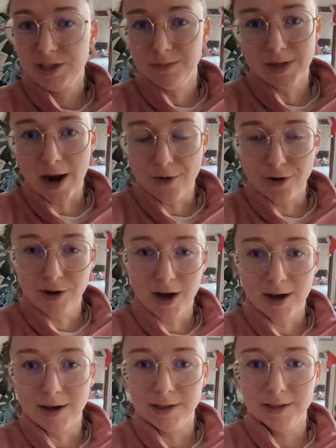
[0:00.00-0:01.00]
some tarot
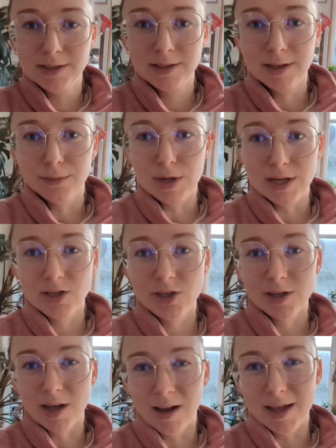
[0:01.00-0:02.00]
cards, which
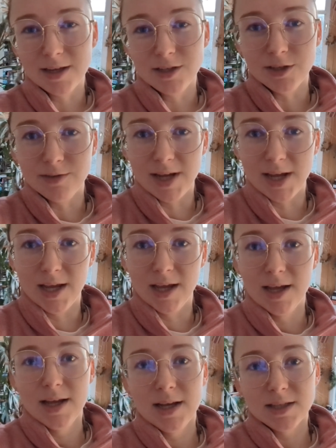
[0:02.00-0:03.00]
I like doing,
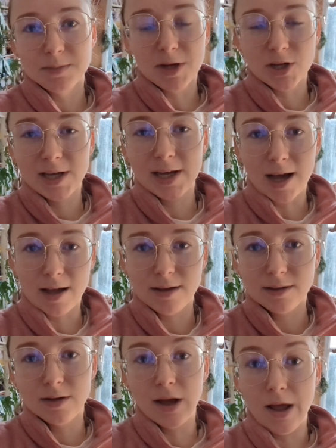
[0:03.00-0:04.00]
especially at
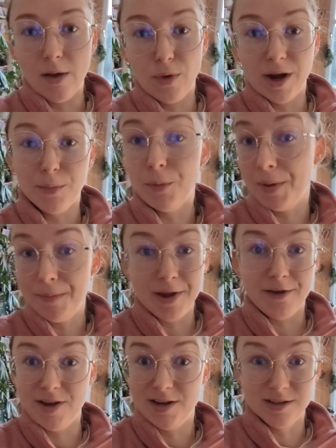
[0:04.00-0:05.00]
when I'm on my
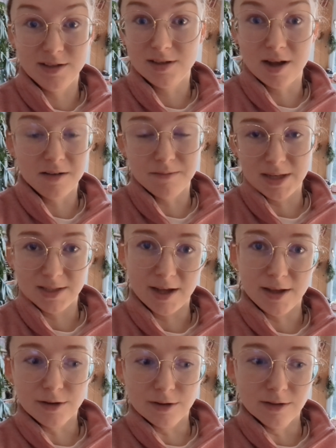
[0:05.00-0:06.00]
period at the start of my
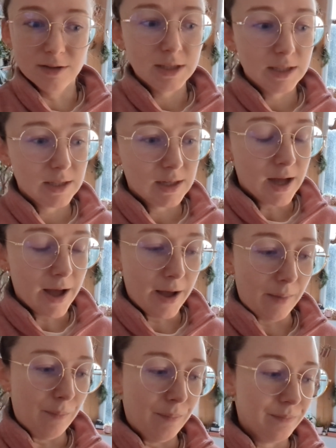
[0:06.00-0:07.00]
cycle.
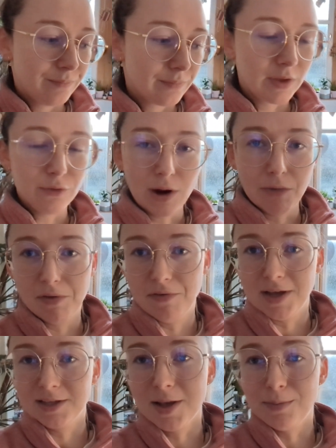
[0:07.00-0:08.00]
Around the
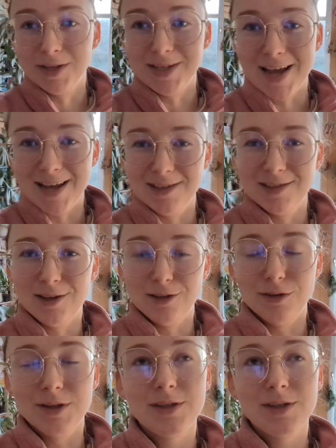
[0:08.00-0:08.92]
first couple of days, I'll